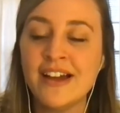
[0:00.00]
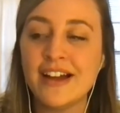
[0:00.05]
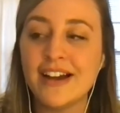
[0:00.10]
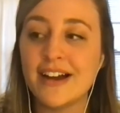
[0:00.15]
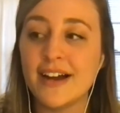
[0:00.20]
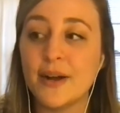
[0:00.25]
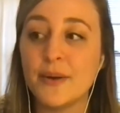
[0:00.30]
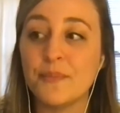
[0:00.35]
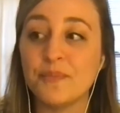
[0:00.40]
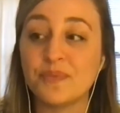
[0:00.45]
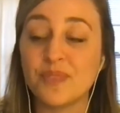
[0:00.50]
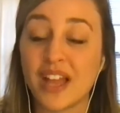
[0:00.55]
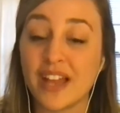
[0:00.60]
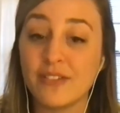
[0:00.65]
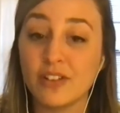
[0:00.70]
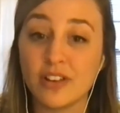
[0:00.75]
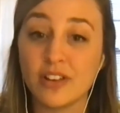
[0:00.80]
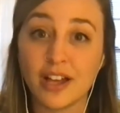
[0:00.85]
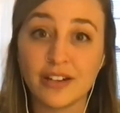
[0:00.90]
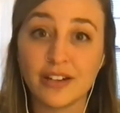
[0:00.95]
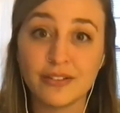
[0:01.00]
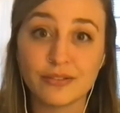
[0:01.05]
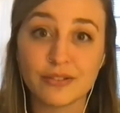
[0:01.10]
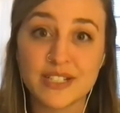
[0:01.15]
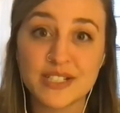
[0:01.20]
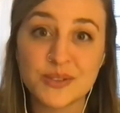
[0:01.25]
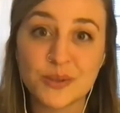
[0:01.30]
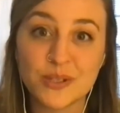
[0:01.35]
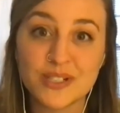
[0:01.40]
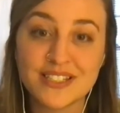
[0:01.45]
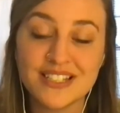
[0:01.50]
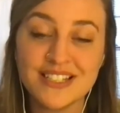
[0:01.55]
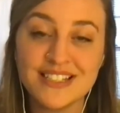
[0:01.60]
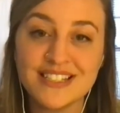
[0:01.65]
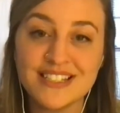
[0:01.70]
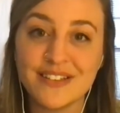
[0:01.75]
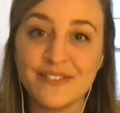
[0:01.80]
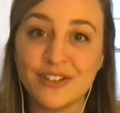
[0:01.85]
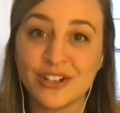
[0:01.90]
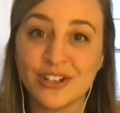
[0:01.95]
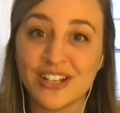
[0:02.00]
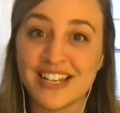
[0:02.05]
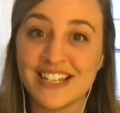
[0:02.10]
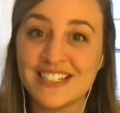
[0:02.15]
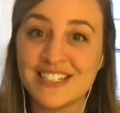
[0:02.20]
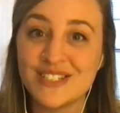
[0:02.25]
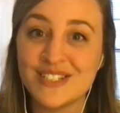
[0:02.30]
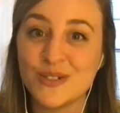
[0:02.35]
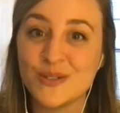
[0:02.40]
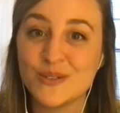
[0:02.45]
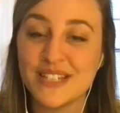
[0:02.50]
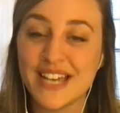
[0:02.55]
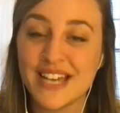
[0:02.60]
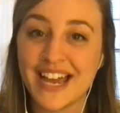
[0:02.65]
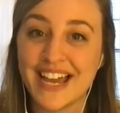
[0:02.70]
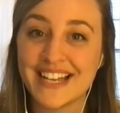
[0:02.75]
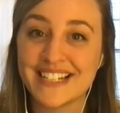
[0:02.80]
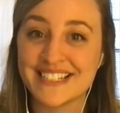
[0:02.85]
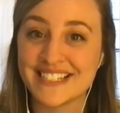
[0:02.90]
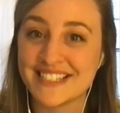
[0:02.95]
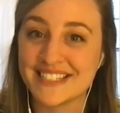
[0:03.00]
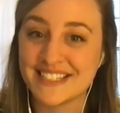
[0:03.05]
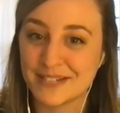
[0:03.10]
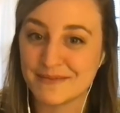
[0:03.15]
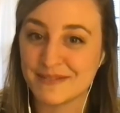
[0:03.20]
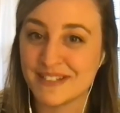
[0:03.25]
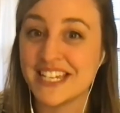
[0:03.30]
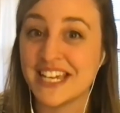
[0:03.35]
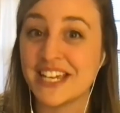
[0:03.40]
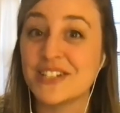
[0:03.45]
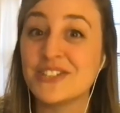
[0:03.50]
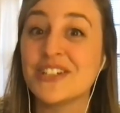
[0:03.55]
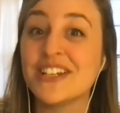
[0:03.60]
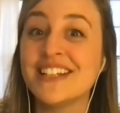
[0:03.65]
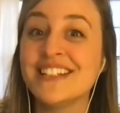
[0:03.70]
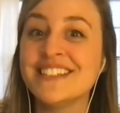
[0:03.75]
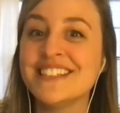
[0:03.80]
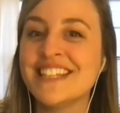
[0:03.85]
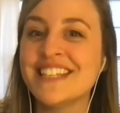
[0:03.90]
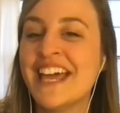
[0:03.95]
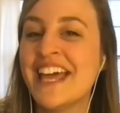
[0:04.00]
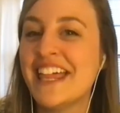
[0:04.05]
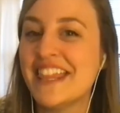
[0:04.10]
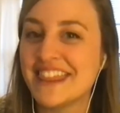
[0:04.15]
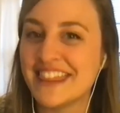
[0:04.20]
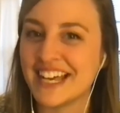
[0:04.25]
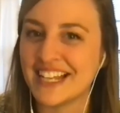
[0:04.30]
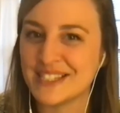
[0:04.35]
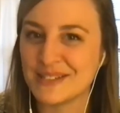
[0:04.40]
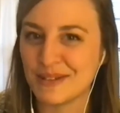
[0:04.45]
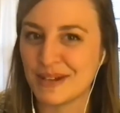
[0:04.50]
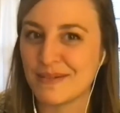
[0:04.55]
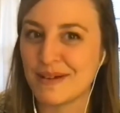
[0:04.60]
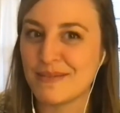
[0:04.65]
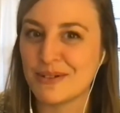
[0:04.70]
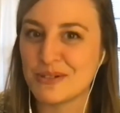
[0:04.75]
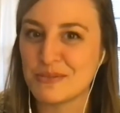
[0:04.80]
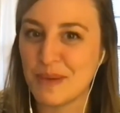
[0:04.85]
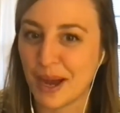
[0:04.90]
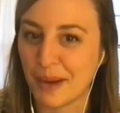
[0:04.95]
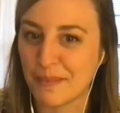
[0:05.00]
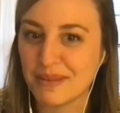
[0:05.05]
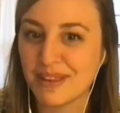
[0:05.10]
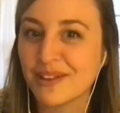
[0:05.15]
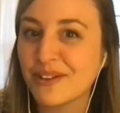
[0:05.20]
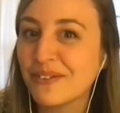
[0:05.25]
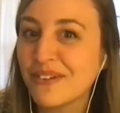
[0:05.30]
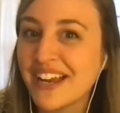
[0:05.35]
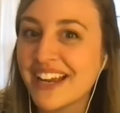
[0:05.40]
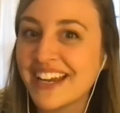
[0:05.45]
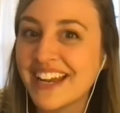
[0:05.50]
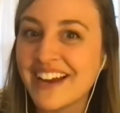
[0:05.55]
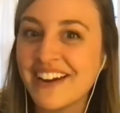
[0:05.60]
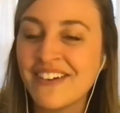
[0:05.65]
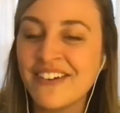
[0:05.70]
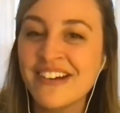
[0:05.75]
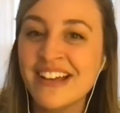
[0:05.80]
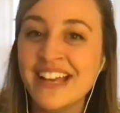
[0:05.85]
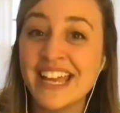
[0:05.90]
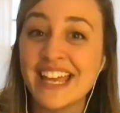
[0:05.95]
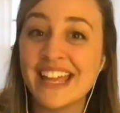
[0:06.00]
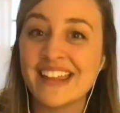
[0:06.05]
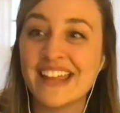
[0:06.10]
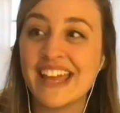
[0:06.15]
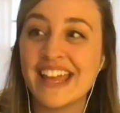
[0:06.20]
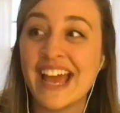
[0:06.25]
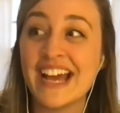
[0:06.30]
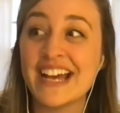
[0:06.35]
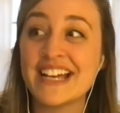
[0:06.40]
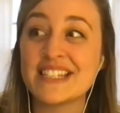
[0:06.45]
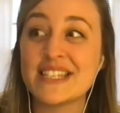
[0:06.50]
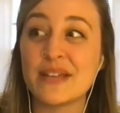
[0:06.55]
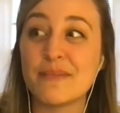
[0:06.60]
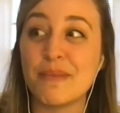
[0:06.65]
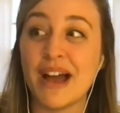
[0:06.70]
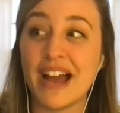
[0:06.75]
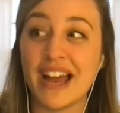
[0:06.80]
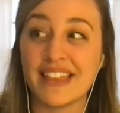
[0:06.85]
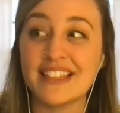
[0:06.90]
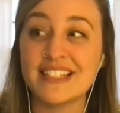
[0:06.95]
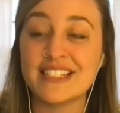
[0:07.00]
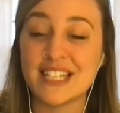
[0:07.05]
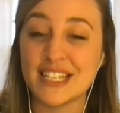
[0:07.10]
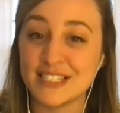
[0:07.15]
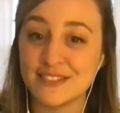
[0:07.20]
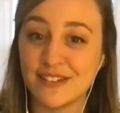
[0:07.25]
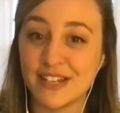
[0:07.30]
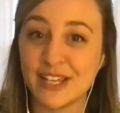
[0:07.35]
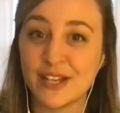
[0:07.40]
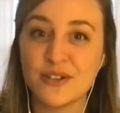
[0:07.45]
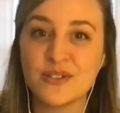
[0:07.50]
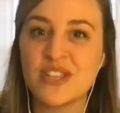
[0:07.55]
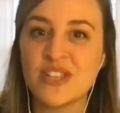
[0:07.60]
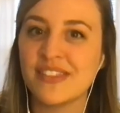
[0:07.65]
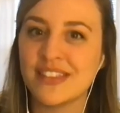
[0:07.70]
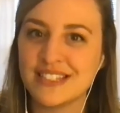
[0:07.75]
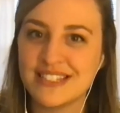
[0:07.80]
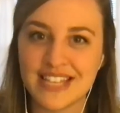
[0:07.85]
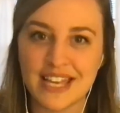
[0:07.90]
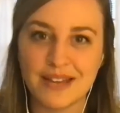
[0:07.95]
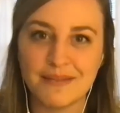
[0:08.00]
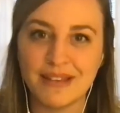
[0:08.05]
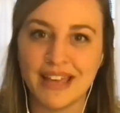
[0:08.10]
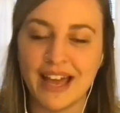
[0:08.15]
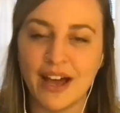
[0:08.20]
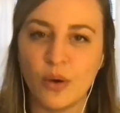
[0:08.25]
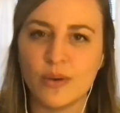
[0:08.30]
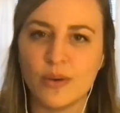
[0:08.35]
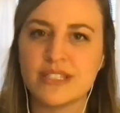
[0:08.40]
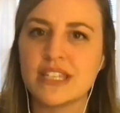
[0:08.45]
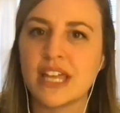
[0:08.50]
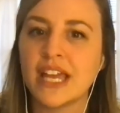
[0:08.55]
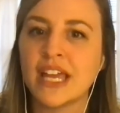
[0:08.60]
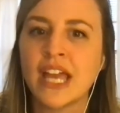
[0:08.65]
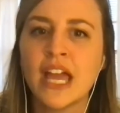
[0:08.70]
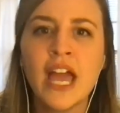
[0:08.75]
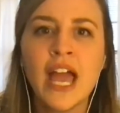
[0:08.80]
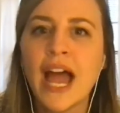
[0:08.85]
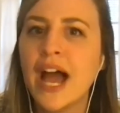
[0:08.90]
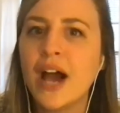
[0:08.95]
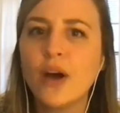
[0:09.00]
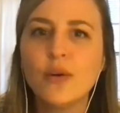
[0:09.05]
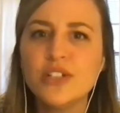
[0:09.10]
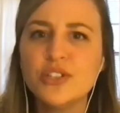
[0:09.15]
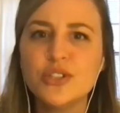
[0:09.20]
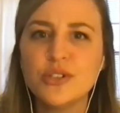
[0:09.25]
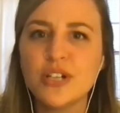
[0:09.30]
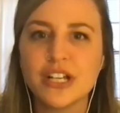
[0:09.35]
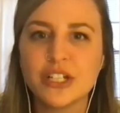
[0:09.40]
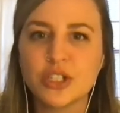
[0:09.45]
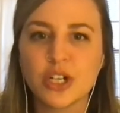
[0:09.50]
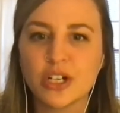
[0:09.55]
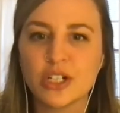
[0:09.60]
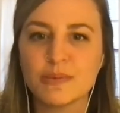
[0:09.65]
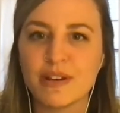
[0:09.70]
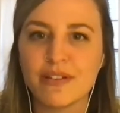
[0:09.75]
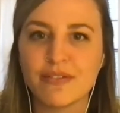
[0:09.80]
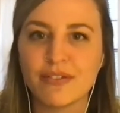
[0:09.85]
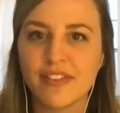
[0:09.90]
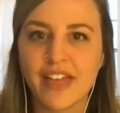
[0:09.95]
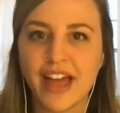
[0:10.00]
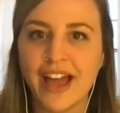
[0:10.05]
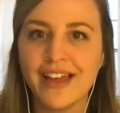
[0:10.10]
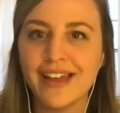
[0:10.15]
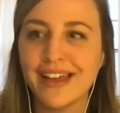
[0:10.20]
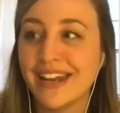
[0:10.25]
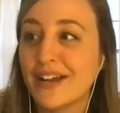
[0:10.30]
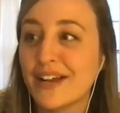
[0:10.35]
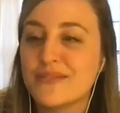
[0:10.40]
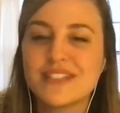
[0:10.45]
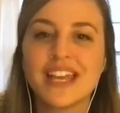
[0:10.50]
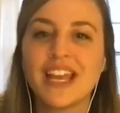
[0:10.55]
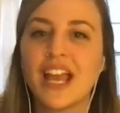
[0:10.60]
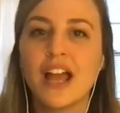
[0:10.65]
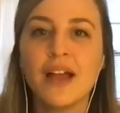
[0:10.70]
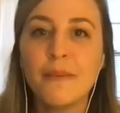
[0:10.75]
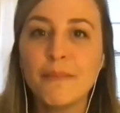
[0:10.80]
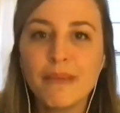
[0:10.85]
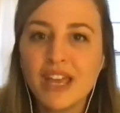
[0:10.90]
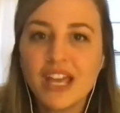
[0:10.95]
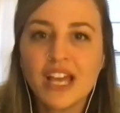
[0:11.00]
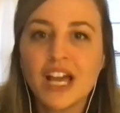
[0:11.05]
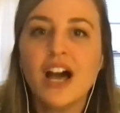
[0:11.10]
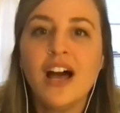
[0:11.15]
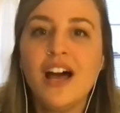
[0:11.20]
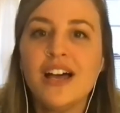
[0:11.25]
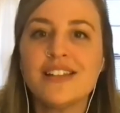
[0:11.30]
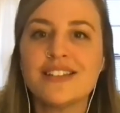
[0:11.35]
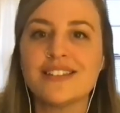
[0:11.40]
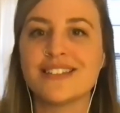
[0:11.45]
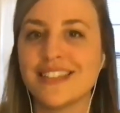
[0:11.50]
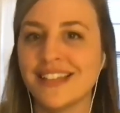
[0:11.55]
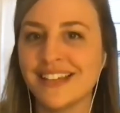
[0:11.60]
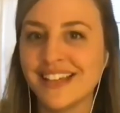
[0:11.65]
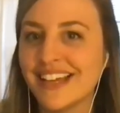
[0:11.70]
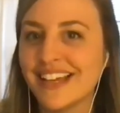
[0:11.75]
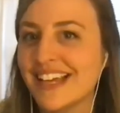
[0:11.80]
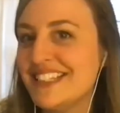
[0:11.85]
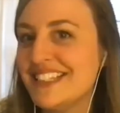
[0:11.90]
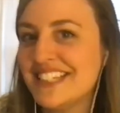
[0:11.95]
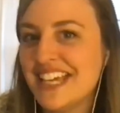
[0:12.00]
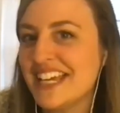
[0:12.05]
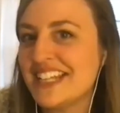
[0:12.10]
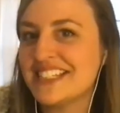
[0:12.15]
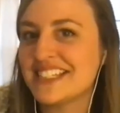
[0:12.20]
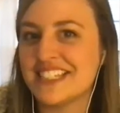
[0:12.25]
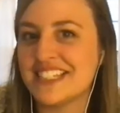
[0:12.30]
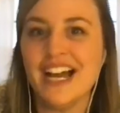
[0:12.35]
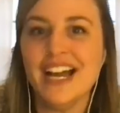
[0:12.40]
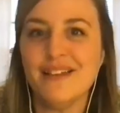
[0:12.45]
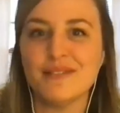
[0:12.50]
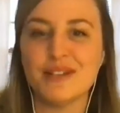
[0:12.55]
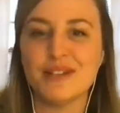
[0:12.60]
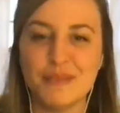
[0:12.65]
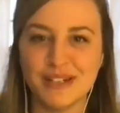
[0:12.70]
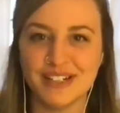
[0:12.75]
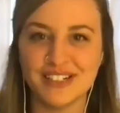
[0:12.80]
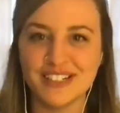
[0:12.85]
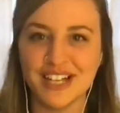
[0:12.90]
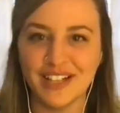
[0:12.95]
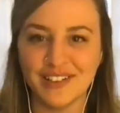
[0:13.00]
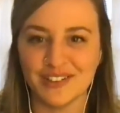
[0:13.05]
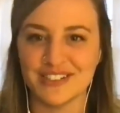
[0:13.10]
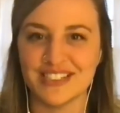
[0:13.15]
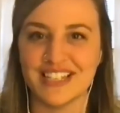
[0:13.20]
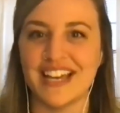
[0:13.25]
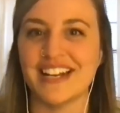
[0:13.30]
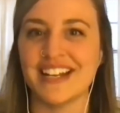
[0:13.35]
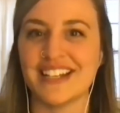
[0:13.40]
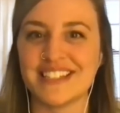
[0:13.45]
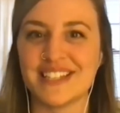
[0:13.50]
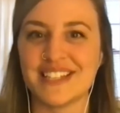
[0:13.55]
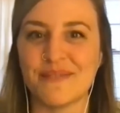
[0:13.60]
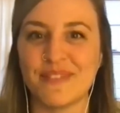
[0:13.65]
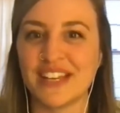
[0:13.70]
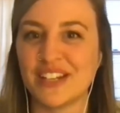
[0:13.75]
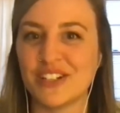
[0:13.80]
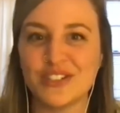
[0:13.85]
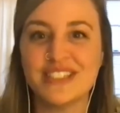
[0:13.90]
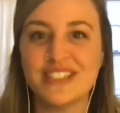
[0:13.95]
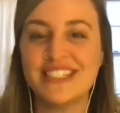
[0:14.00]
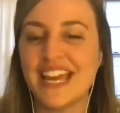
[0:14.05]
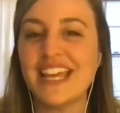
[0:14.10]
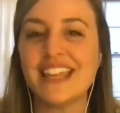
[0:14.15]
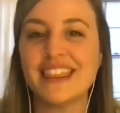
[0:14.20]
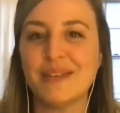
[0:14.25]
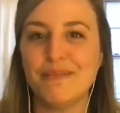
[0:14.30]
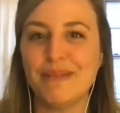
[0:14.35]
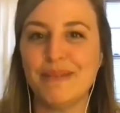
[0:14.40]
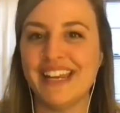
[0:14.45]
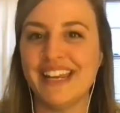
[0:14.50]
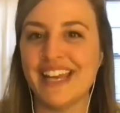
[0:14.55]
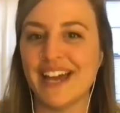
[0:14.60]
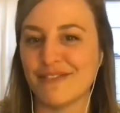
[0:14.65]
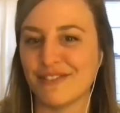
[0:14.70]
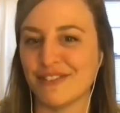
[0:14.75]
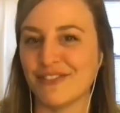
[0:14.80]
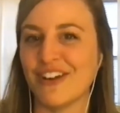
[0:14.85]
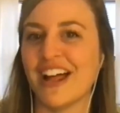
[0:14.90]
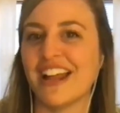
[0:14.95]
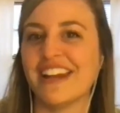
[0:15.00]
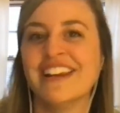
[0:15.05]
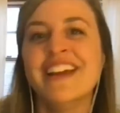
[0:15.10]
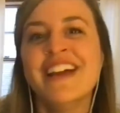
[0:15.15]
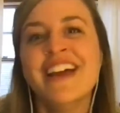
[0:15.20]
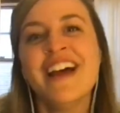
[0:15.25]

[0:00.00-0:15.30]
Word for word: Um, I have a lot of resources. If you're into tags and segmentations, that's one of my most popular right now. It has behind the scenes videos. The same gal was like, How did you not charge me for that? And I was like, Because it takes time to put a dollar sign on something. Just take the PDF and run.